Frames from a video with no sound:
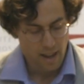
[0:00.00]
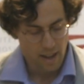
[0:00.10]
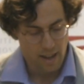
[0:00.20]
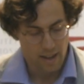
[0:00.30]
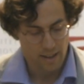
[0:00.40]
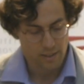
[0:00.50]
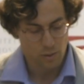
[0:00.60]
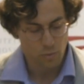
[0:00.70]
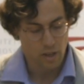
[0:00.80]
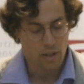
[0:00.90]
to
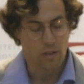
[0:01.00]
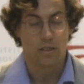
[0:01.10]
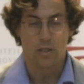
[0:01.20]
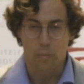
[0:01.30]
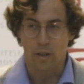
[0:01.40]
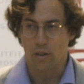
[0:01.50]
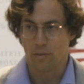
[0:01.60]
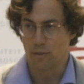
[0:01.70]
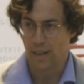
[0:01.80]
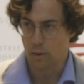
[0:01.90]
work on the topic
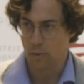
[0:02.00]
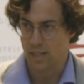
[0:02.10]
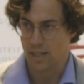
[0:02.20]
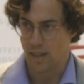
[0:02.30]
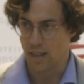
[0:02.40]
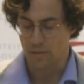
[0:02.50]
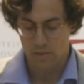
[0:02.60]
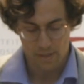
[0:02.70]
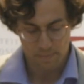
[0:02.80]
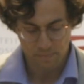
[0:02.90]
of runaway
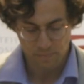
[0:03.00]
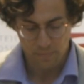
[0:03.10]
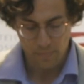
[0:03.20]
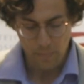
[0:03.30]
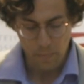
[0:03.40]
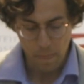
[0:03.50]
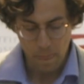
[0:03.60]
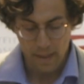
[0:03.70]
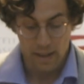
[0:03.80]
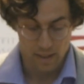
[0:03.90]
slaves,
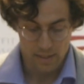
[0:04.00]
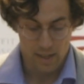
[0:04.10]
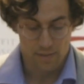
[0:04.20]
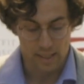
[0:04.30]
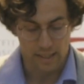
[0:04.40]
slaves